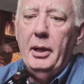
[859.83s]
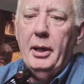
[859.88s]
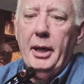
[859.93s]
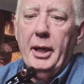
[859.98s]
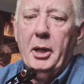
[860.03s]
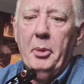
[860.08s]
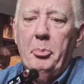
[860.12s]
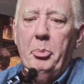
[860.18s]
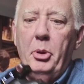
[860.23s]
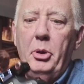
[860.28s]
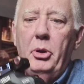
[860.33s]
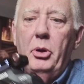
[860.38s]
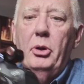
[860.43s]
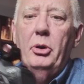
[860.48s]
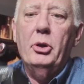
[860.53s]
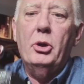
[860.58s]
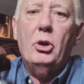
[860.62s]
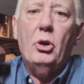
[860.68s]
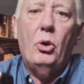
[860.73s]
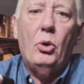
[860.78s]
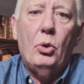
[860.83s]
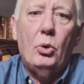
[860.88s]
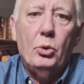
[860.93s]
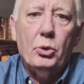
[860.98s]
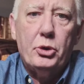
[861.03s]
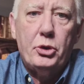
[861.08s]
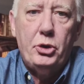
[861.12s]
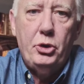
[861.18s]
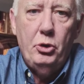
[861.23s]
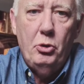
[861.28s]
I can put it on the
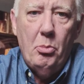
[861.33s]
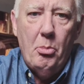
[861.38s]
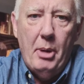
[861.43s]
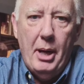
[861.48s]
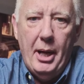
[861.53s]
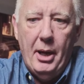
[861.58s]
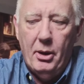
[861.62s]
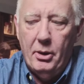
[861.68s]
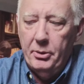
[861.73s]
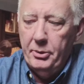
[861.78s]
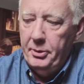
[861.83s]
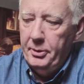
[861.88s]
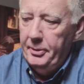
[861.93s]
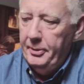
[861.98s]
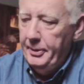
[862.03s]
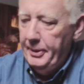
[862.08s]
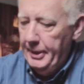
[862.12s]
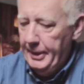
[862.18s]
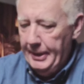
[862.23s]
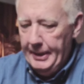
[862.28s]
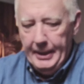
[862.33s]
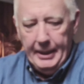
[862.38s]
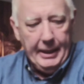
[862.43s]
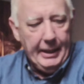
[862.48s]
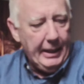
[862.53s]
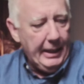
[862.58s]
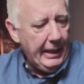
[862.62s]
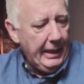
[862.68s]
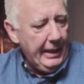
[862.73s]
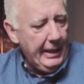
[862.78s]
cold shoe mount,
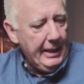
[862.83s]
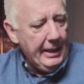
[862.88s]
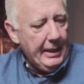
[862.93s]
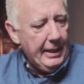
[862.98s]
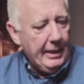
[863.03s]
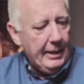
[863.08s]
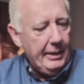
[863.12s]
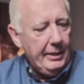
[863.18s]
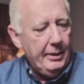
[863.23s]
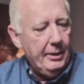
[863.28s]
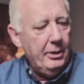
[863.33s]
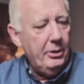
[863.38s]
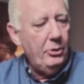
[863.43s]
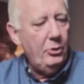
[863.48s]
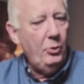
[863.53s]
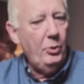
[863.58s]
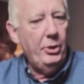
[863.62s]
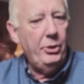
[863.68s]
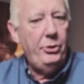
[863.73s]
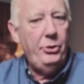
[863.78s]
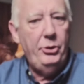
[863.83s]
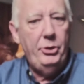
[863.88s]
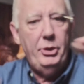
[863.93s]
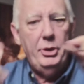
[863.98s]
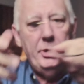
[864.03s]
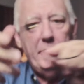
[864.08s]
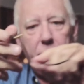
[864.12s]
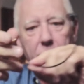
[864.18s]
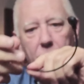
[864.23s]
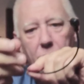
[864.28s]
and with
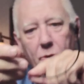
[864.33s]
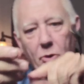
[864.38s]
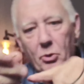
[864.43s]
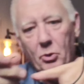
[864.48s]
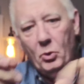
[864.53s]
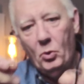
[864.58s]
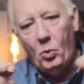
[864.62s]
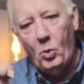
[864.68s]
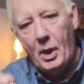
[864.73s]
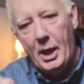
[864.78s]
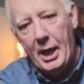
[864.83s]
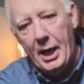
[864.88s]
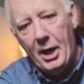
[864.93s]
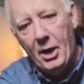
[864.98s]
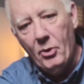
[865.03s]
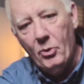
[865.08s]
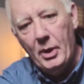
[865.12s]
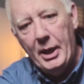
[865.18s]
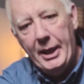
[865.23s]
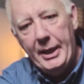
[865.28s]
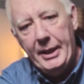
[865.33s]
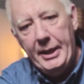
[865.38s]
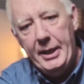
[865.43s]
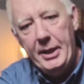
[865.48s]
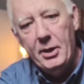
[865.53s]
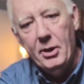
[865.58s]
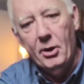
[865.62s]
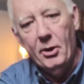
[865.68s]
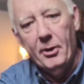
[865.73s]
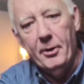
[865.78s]
this little wire right
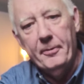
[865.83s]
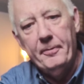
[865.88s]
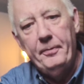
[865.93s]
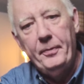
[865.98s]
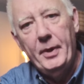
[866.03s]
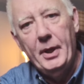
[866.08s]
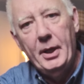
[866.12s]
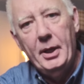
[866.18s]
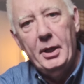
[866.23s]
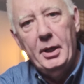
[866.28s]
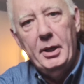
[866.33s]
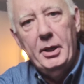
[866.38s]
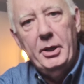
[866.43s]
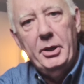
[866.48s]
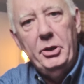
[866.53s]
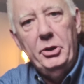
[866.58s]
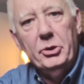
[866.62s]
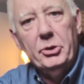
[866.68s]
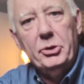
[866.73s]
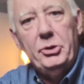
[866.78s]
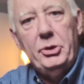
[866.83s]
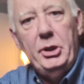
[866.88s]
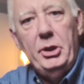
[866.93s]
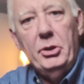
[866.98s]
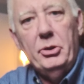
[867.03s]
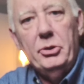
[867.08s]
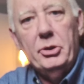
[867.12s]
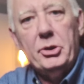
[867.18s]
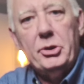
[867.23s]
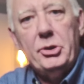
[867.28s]
here, you'll see
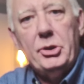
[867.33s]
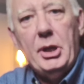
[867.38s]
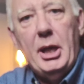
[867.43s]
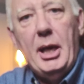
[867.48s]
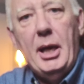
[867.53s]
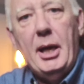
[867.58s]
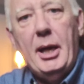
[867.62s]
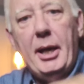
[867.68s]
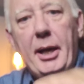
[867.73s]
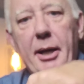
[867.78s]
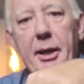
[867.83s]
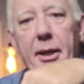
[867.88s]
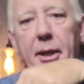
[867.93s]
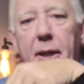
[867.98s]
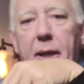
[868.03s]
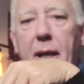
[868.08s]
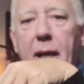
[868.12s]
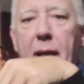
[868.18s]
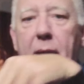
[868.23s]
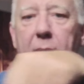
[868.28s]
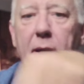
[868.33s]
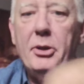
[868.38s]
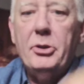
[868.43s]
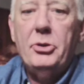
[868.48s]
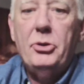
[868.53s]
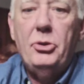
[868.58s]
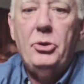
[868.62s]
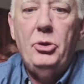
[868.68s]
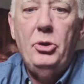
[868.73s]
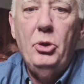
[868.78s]
on the side it
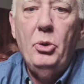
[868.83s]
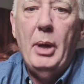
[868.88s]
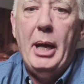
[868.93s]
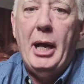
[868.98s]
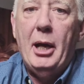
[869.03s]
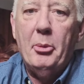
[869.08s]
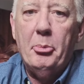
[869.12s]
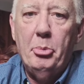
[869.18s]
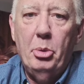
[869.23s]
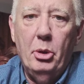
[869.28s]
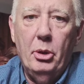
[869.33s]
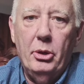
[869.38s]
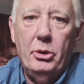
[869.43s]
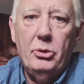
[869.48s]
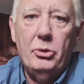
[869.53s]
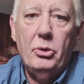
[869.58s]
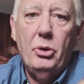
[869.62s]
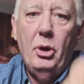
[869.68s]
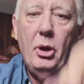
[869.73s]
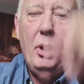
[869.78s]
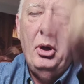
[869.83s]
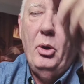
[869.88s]
has two outputs.